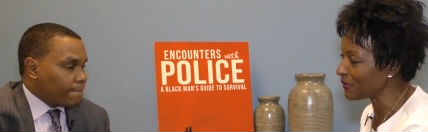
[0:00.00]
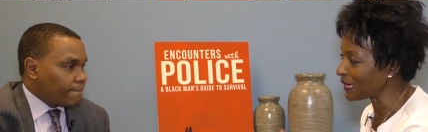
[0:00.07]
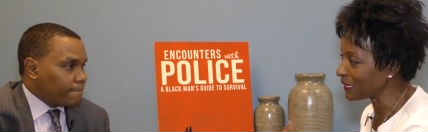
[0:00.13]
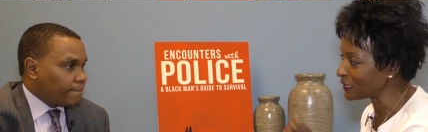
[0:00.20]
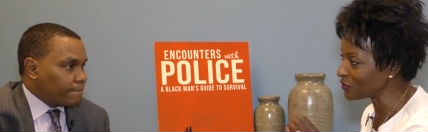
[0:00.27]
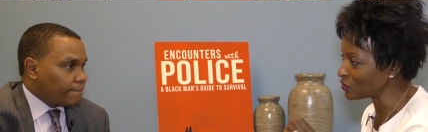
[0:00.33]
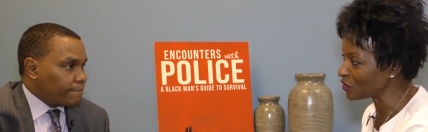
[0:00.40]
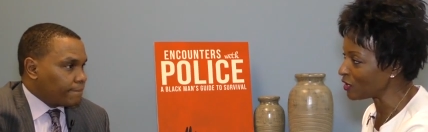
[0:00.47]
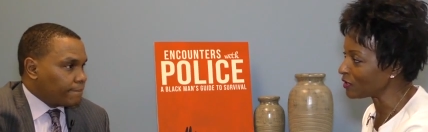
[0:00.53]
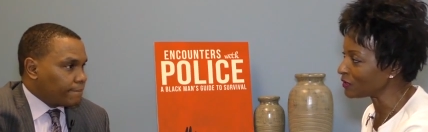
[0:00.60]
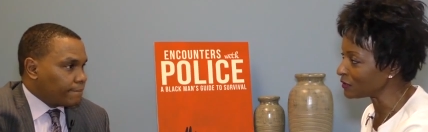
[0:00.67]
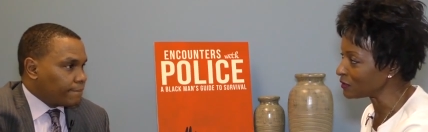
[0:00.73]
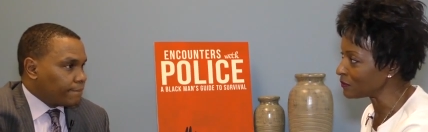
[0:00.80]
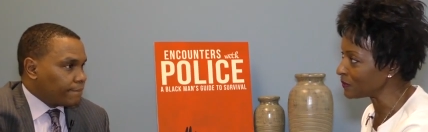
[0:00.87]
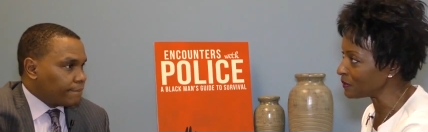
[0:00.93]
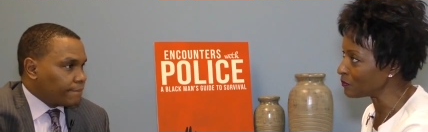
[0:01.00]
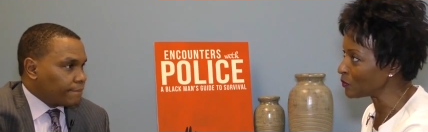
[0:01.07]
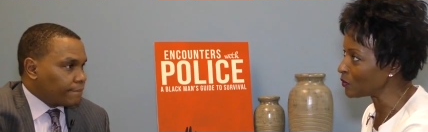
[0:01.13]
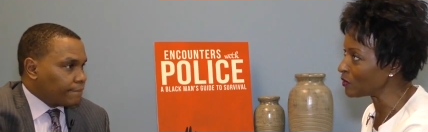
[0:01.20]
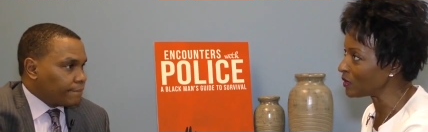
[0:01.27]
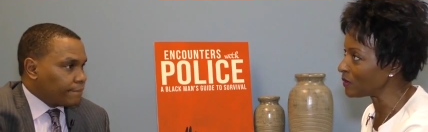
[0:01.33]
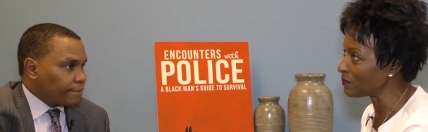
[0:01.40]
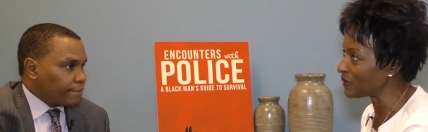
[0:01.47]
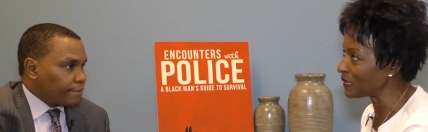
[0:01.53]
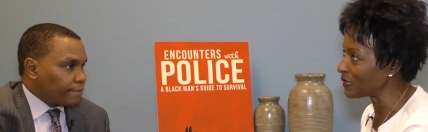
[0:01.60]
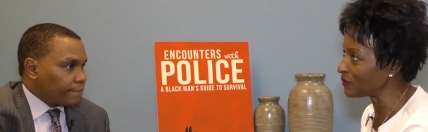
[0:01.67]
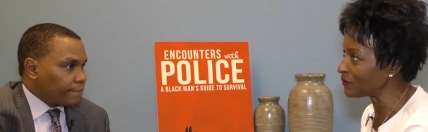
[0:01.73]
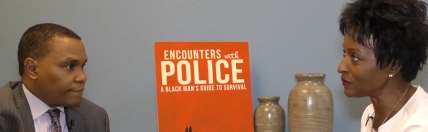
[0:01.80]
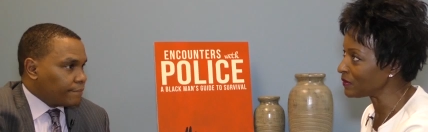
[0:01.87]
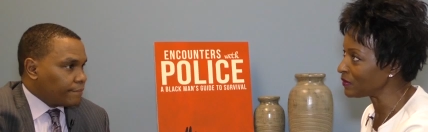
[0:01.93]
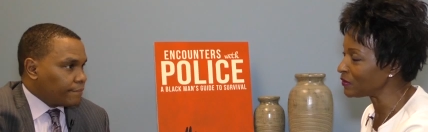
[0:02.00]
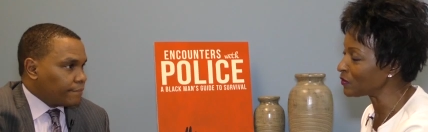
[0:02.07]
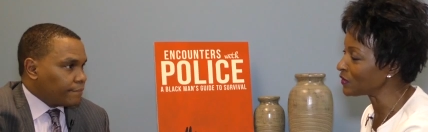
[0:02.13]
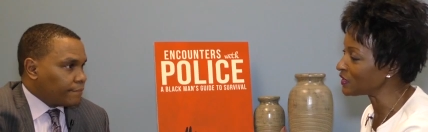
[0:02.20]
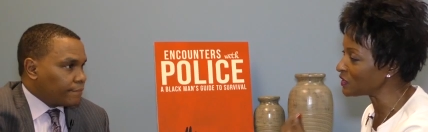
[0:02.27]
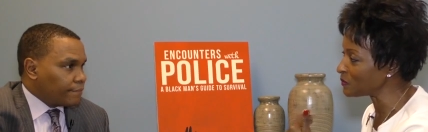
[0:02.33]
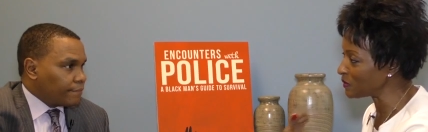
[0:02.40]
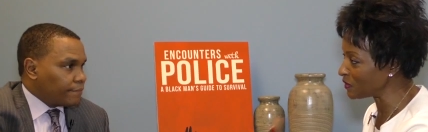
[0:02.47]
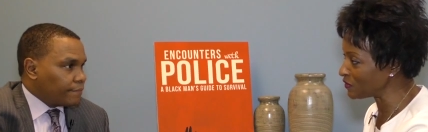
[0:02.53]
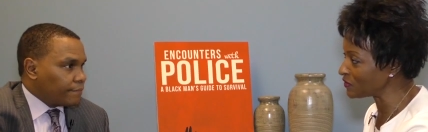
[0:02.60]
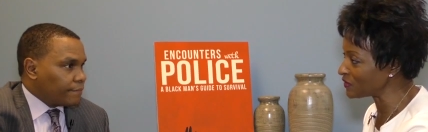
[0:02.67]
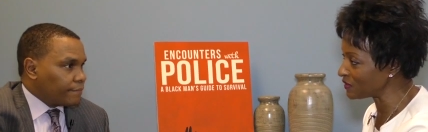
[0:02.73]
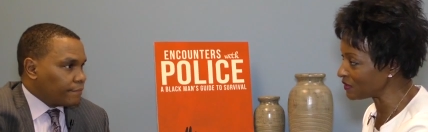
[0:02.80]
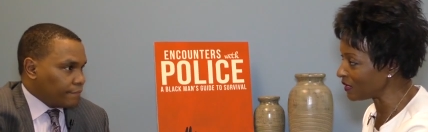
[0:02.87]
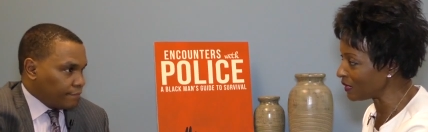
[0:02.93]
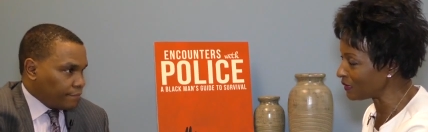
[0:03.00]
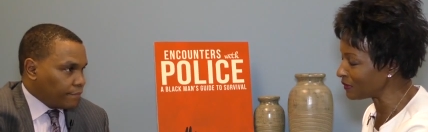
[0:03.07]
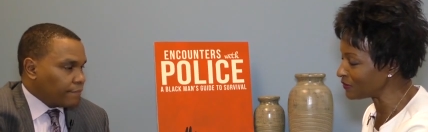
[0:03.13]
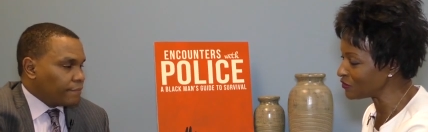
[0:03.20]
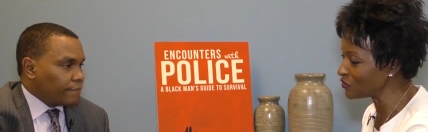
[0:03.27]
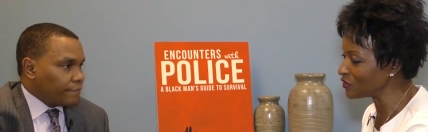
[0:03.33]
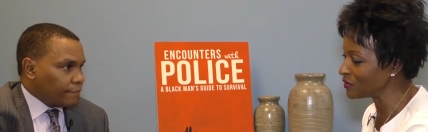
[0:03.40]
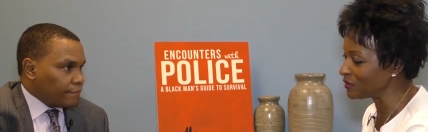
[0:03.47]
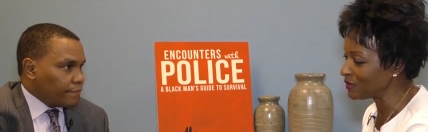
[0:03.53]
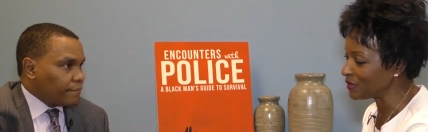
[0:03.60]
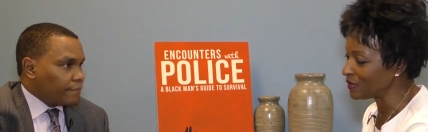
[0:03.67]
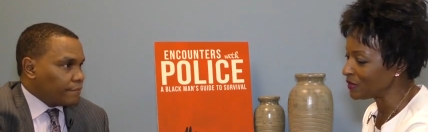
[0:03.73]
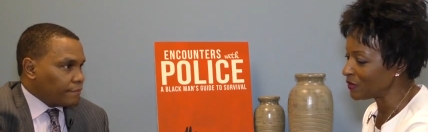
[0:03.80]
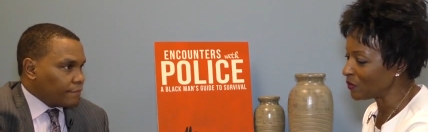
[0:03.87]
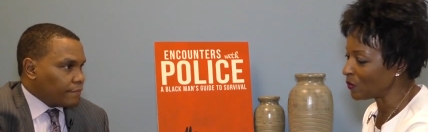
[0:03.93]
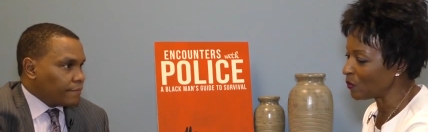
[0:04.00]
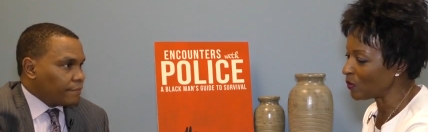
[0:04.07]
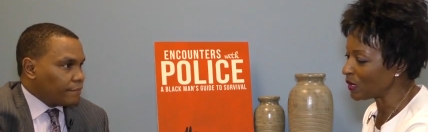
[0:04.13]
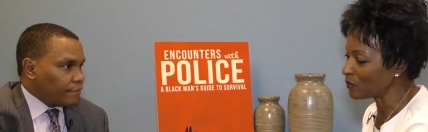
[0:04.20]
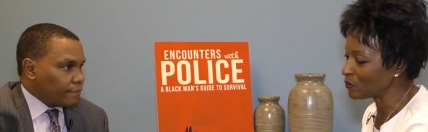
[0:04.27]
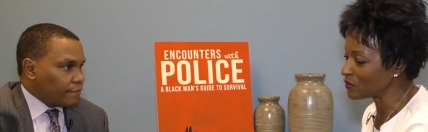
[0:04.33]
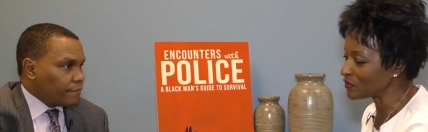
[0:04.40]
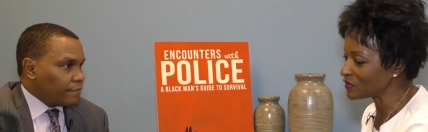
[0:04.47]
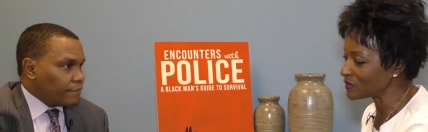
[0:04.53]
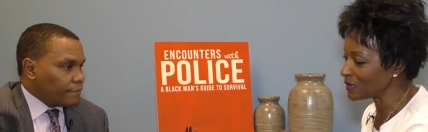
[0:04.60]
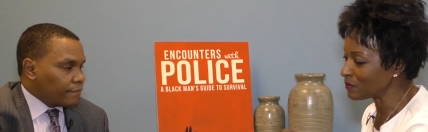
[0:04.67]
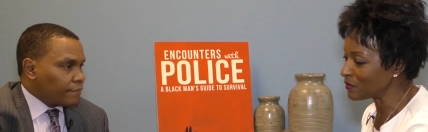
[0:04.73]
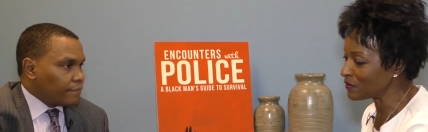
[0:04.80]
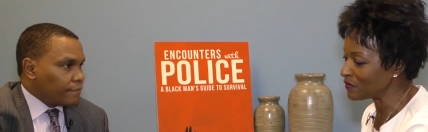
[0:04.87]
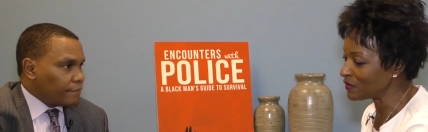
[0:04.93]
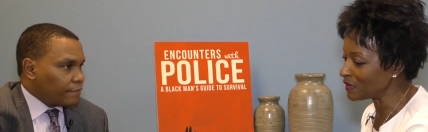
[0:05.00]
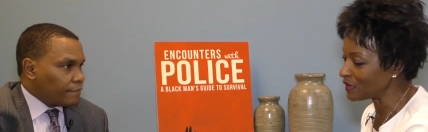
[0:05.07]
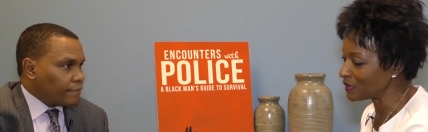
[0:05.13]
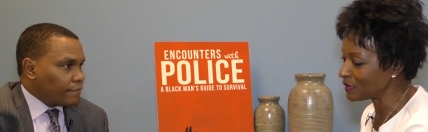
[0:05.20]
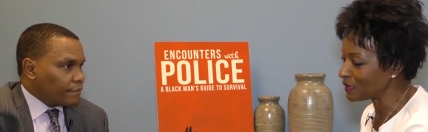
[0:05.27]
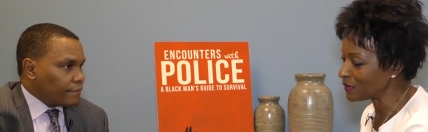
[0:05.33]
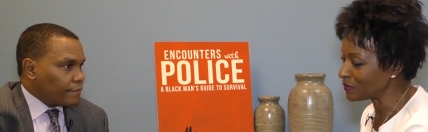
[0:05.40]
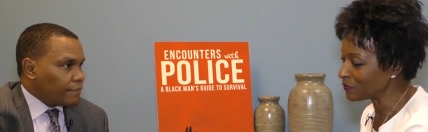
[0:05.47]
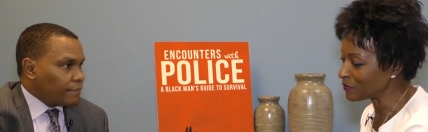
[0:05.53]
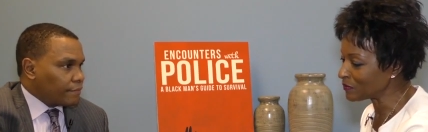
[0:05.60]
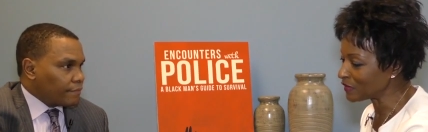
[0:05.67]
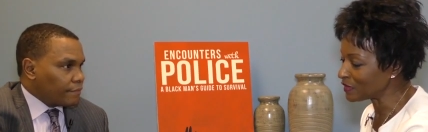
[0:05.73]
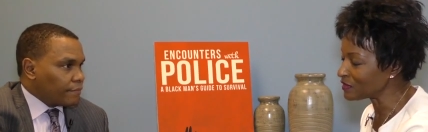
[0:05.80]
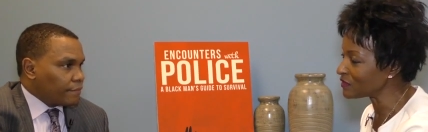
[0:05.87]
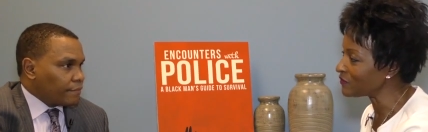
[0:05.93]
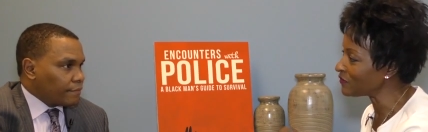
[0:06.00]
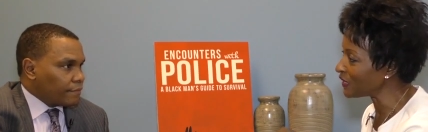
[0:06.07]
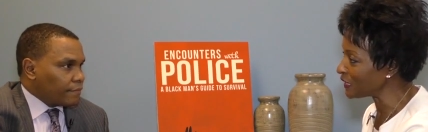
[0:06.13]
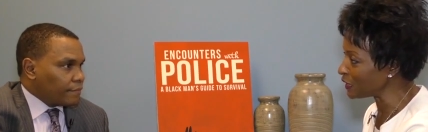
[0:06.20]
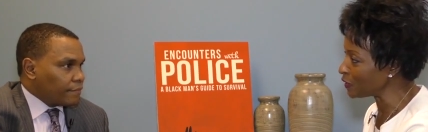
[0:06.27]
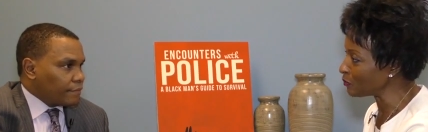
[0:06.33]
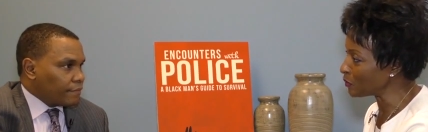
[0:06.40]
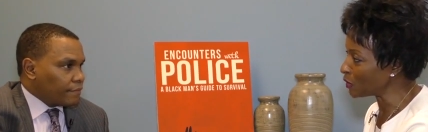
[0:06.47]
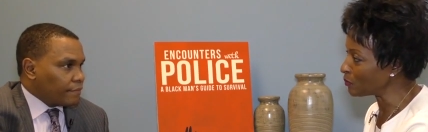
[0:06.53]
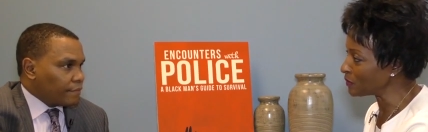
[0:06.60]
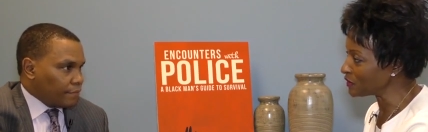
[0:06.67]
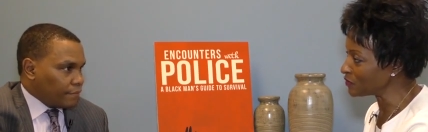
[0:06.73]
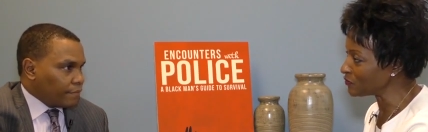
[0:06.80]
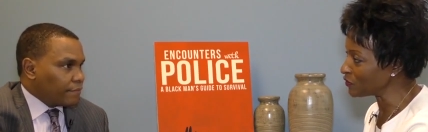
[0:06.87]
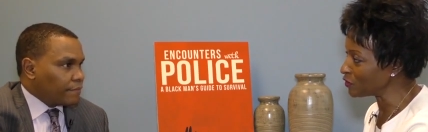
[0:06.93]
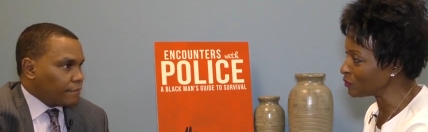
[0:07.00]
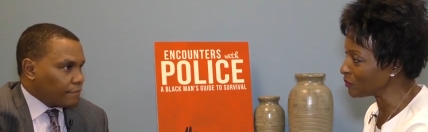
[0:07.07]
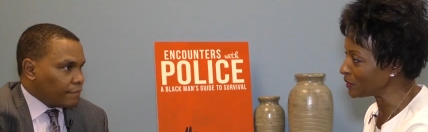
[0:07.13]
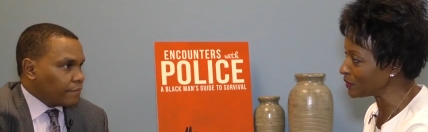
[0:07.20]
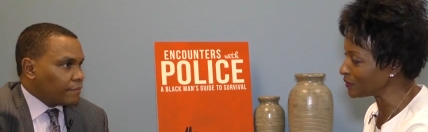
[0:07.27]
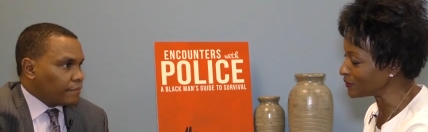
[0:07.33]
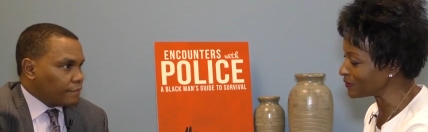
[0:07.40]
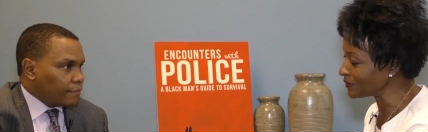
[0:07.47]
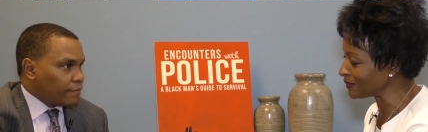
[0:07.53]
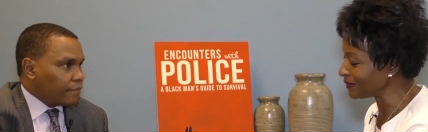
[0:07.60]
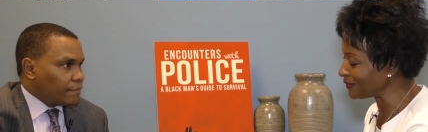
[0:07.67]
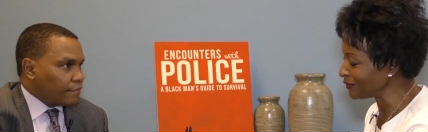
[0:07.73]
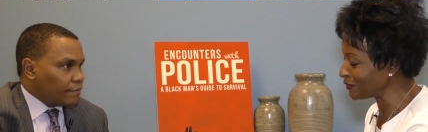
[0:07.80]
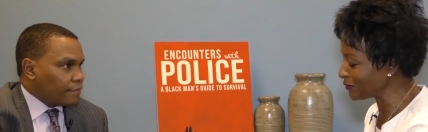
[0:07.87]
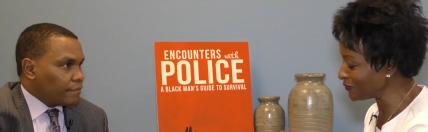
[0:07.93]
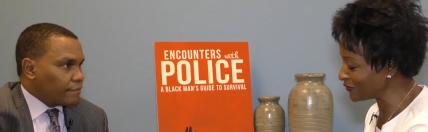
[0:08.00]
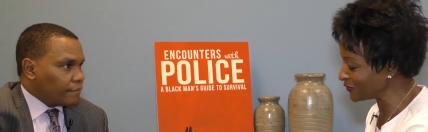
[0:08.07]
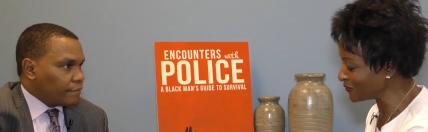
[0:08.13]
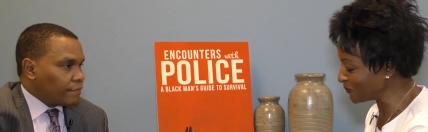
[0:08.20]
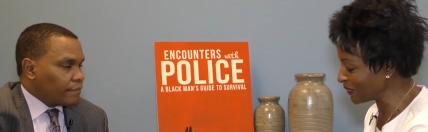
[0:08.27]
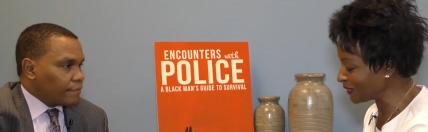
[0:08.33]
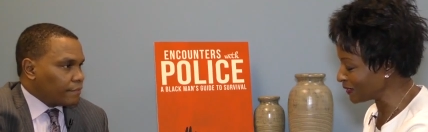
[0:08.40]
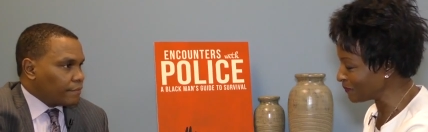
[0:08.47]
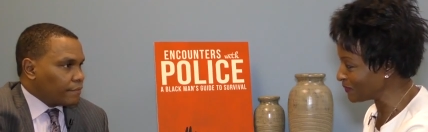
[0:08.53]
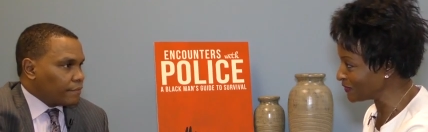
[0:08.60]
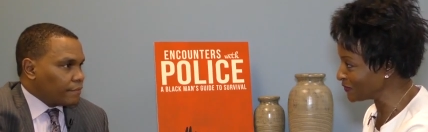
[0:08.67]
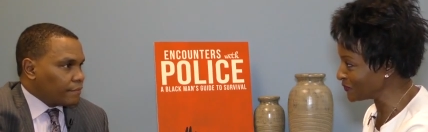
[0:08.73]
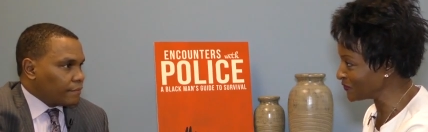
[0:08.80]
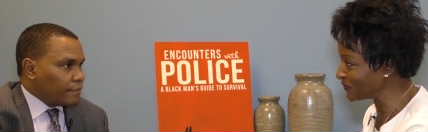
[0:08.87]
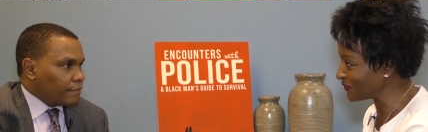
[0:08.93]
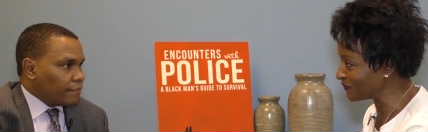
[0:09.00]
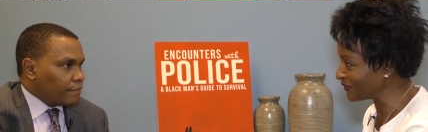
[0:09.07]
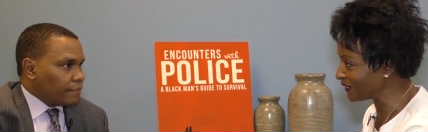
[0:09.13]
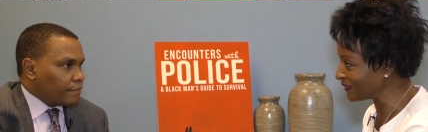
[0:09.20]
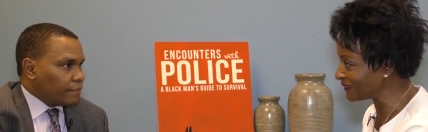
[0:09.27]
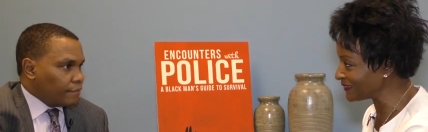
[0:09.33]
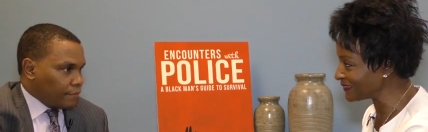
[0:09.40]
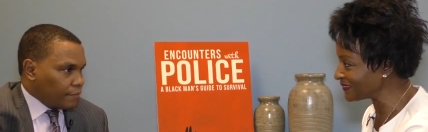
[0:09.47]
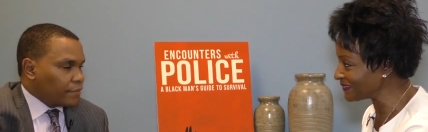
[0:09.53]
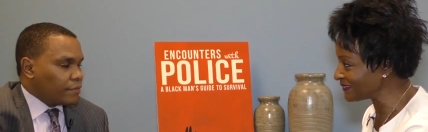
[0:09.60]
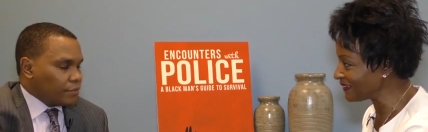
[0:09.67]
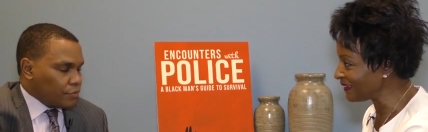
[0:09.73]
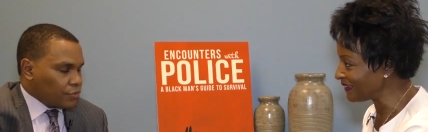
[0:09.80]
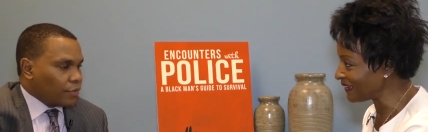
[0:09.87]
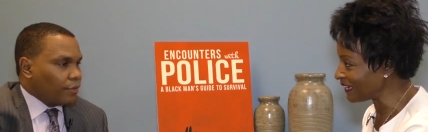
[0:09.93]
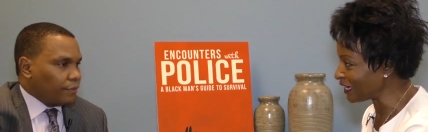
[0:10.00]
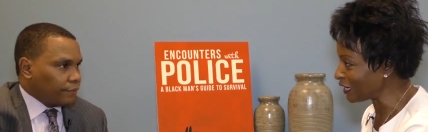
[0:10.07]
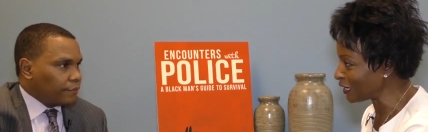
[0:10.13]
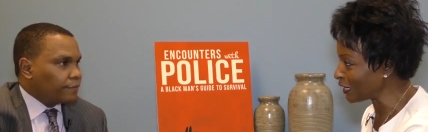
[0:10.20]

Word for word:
Speaker 1: back and talk a little bit more about your experience in college. What were some of the defining moments for you? Because you don't just wake up and do stuff like this. Sure. Uh,